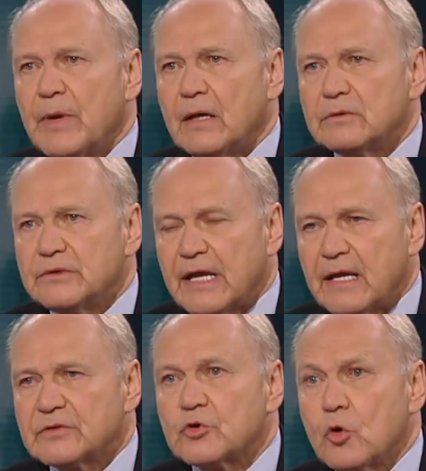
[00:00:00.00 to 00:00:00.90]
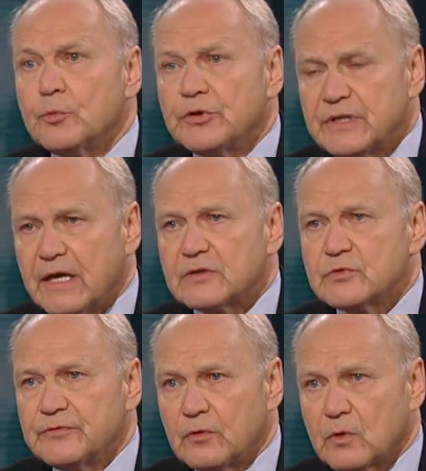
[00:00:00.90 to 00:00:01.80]
about tax, corporate tax
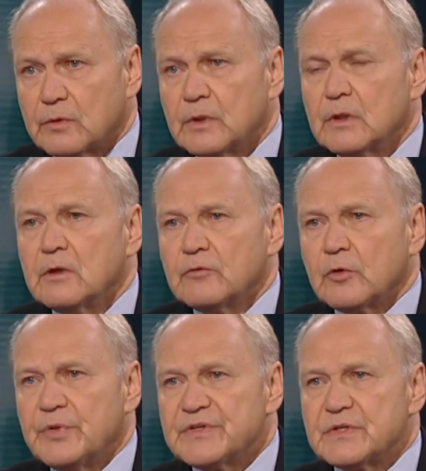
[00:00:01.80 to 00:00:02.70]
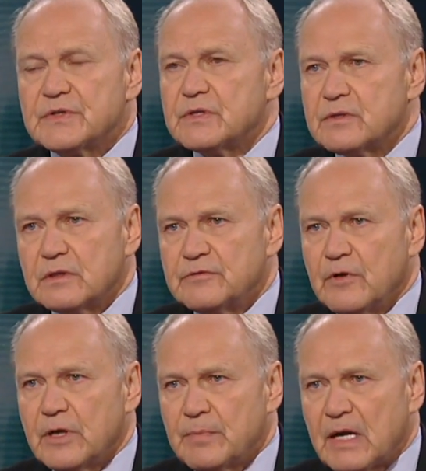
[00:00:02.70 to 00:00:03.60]
reform for businesses is
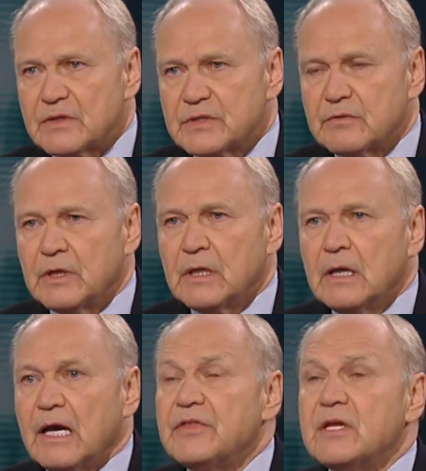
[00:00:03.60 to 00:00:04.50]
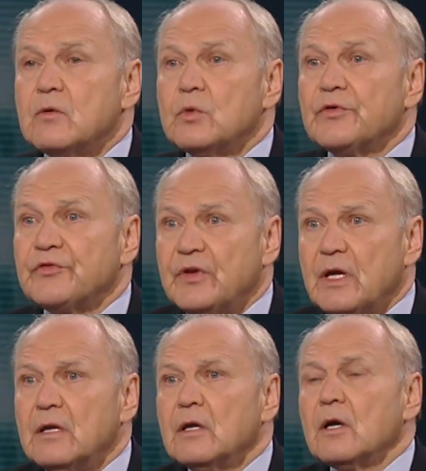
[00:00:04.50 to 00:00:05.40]
very positive. I think we'll
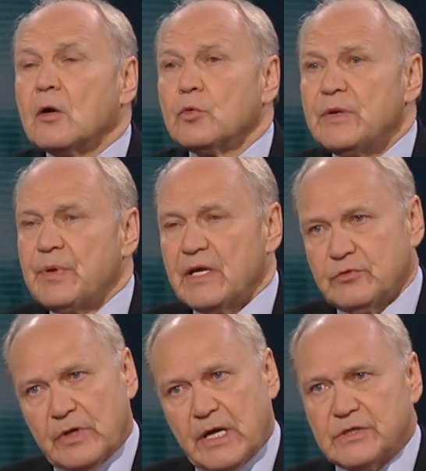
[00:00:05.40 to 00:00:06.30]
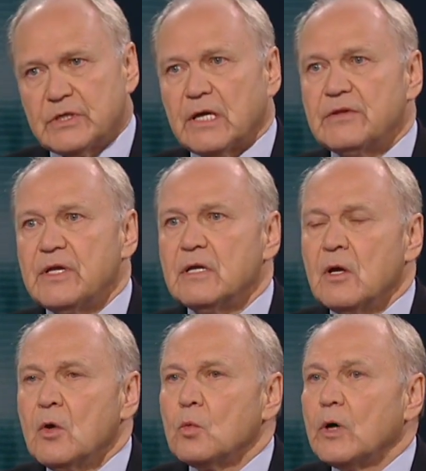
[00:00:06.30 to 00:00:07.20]
see a repatriation. I think
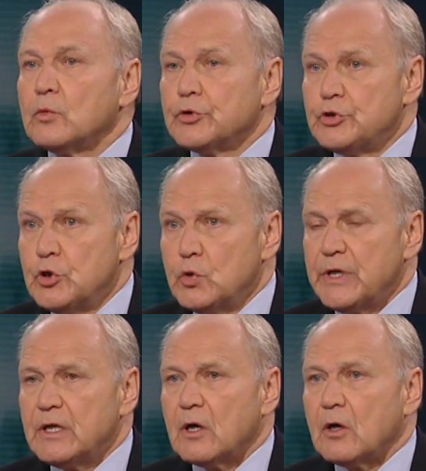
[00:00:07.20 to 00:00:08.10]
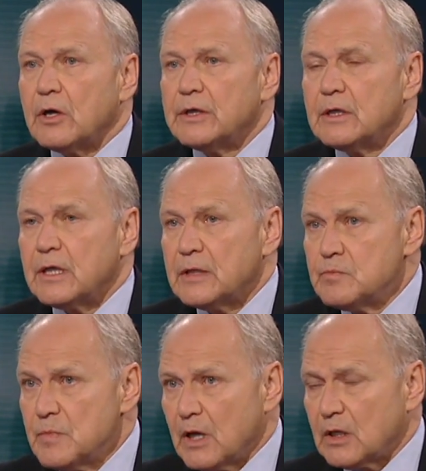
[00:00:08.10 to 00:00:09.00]
what we're doing on,
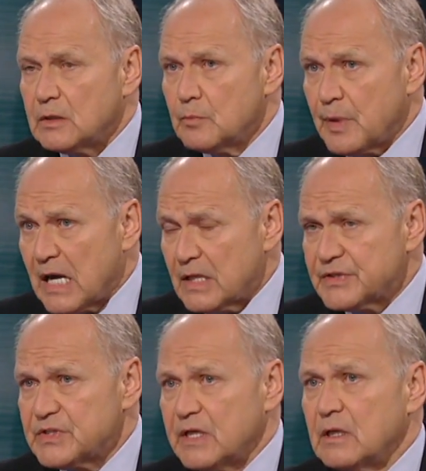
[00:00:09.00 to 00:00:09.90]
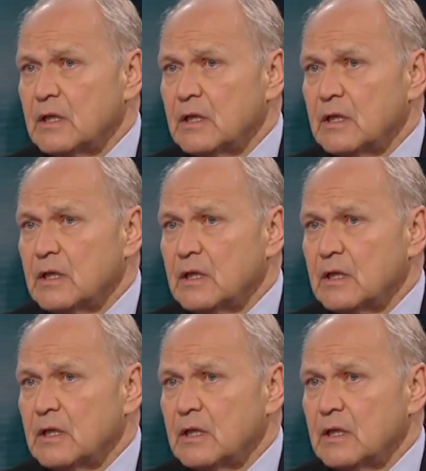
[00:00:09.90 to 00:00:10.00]
on policy